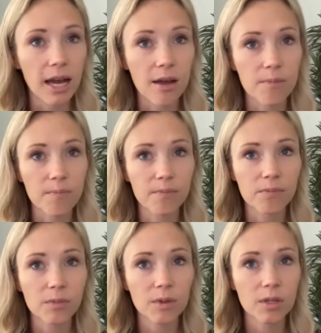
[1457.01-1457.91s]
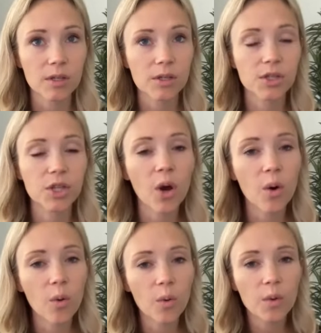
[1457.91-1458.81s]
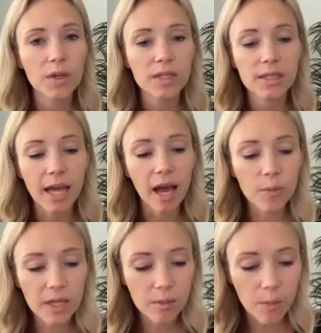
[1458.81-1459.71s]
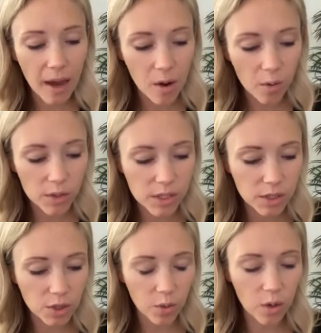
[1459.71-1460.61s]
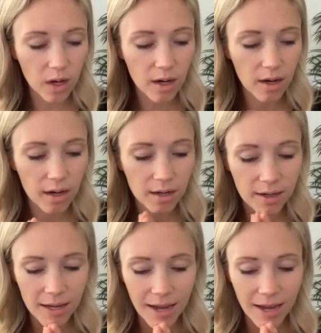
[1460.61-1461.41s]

Um, yeah. So tell me about your,